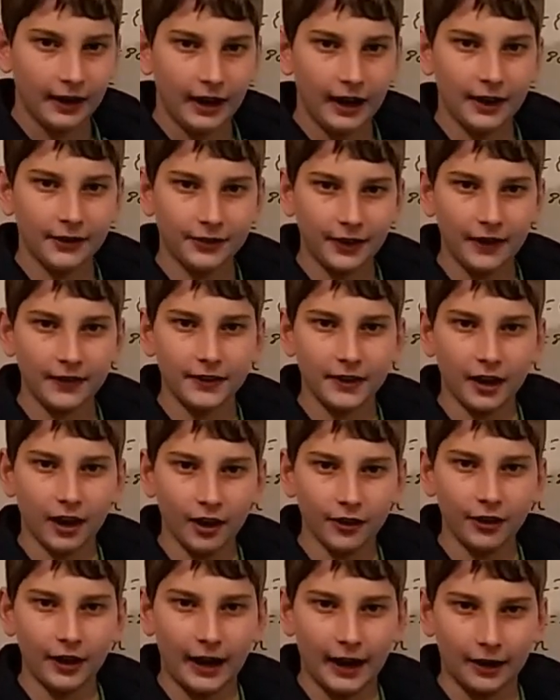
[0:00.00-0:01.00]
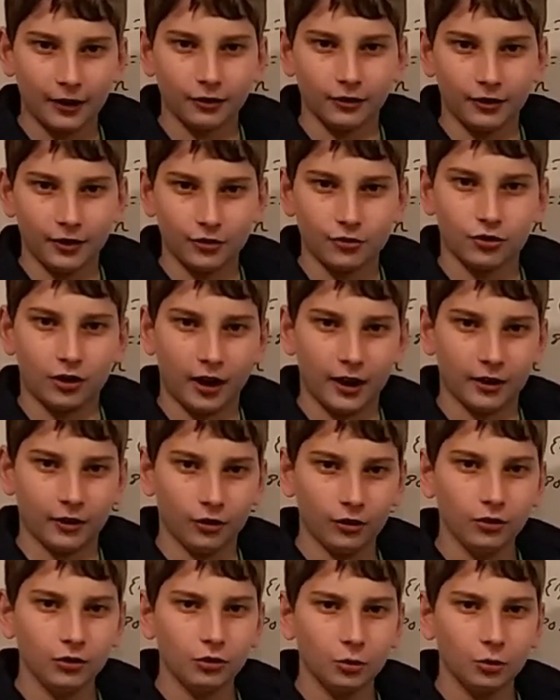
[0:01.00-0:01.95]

as then the other angle in the triangle